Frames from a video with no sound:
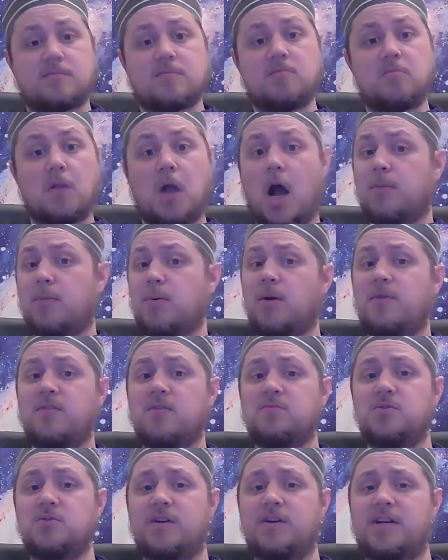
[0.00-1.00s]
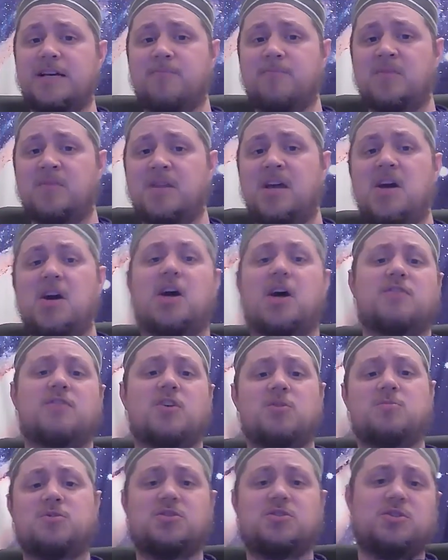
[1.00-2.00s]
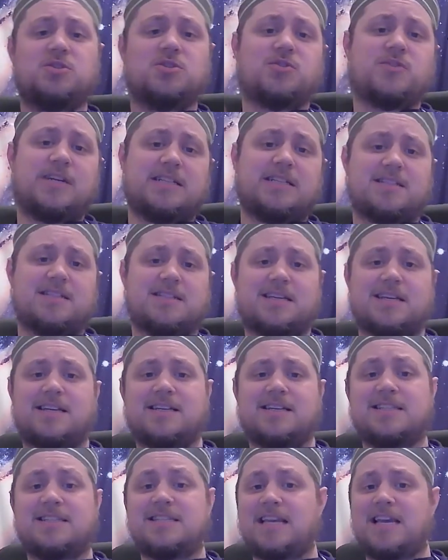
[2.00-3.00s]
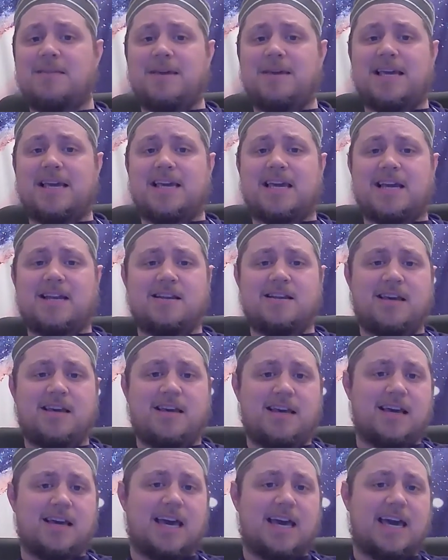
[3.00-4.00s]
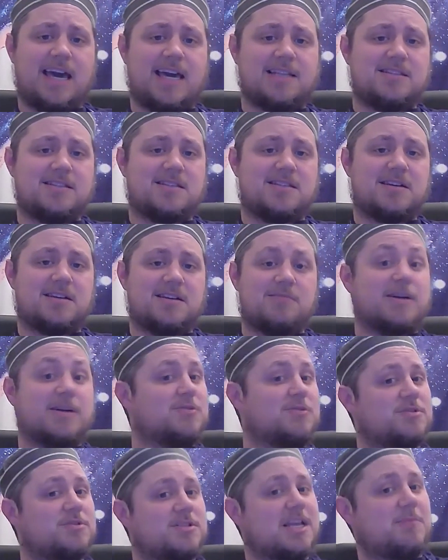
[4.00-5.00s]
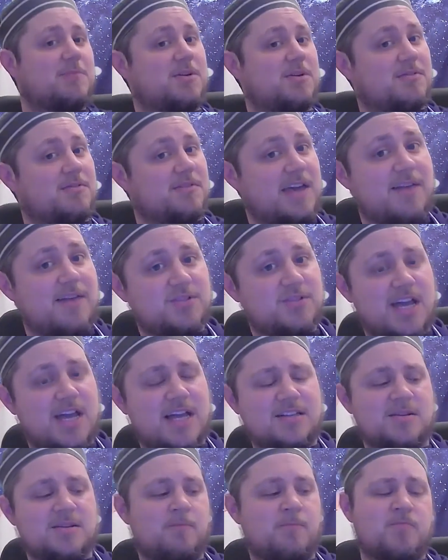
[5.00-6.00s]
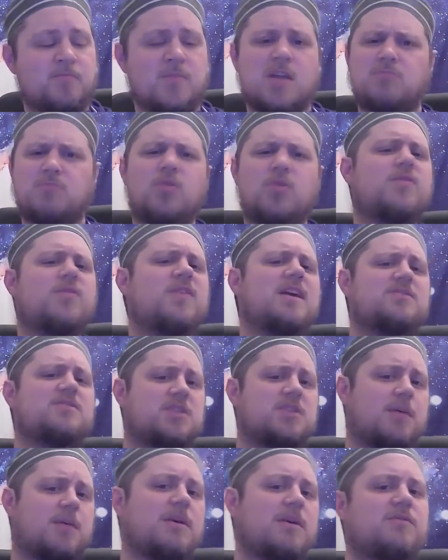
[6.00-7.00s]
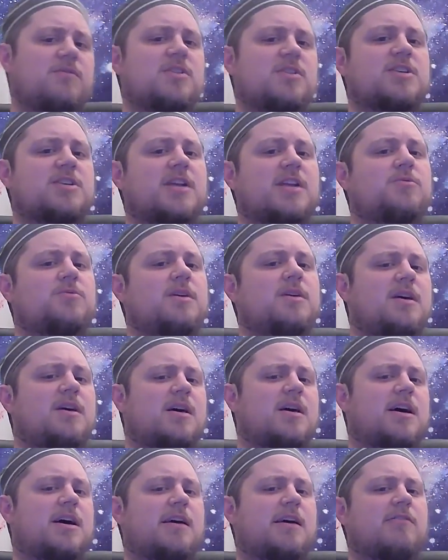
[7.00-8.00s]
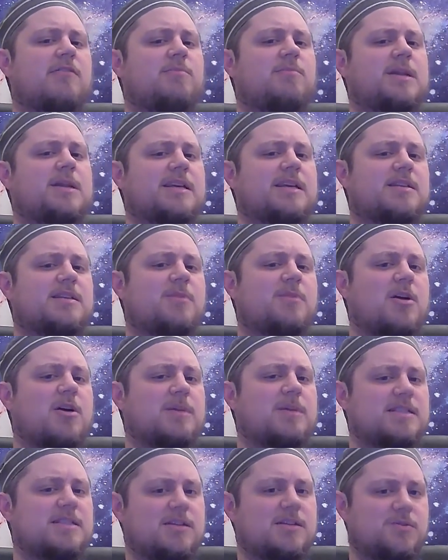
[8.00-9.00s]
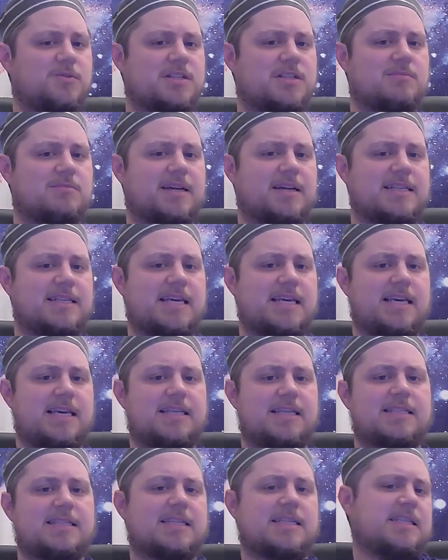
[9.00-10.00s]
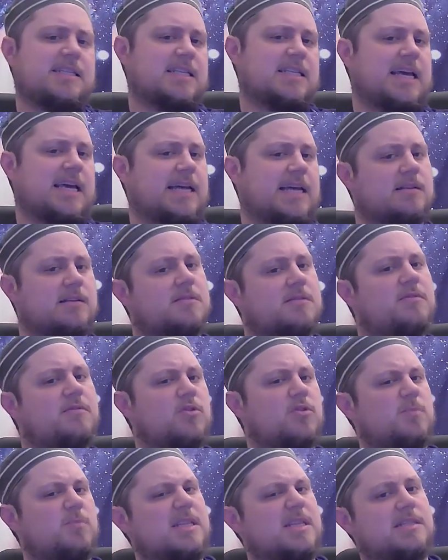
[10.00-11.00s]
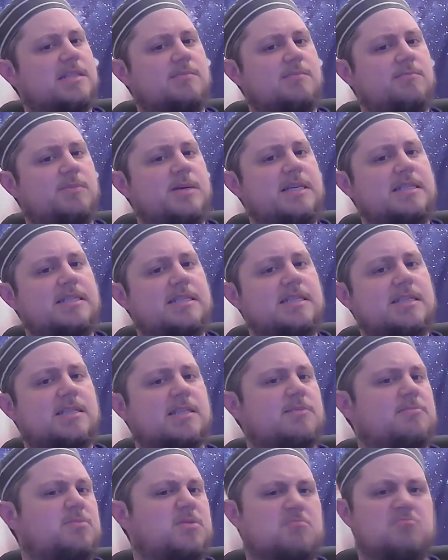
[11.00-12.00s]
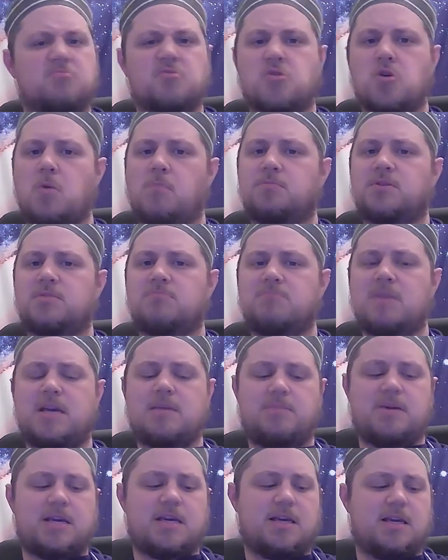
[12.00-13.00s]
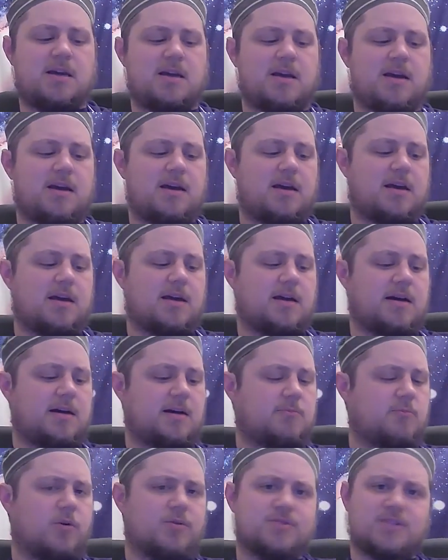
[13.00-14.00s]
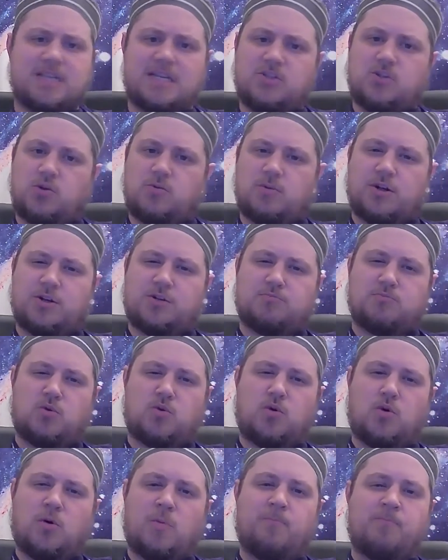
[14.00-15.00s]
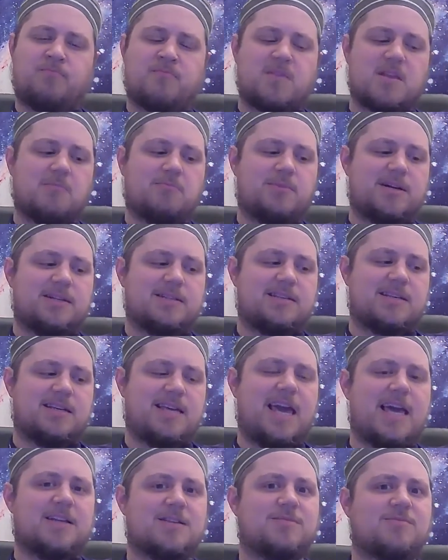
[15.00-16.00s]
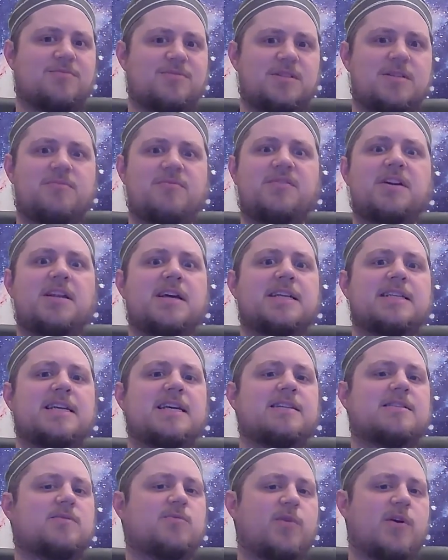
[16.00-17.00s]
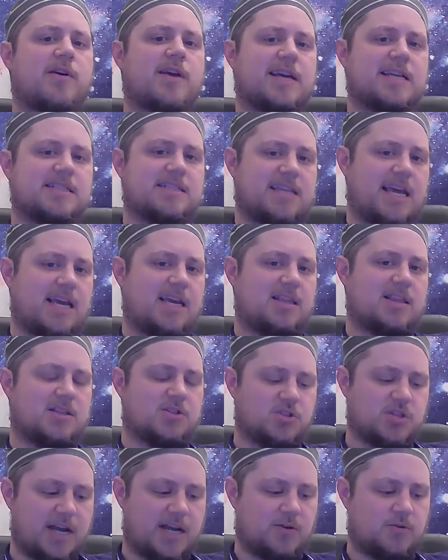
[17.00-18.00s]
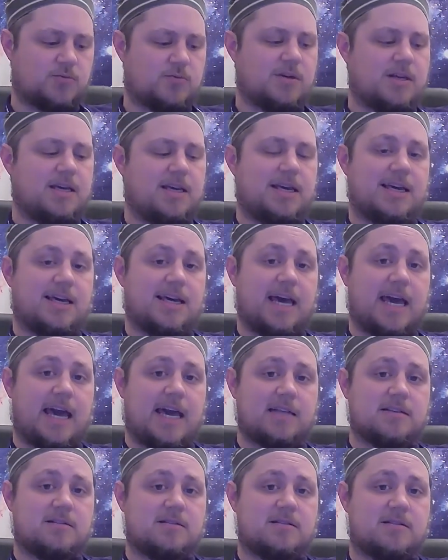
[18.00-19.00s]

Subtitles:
I hope you enjoyed it. I hope you enjoyed seeing me again and my new segment of Calf Chat. More things are coming for the channel. I've been experimenting with some ideas. I need to get a few bits and pieces, some props maybe. Won't say too much more. But yeah, some fun ideas of where I can take the channel and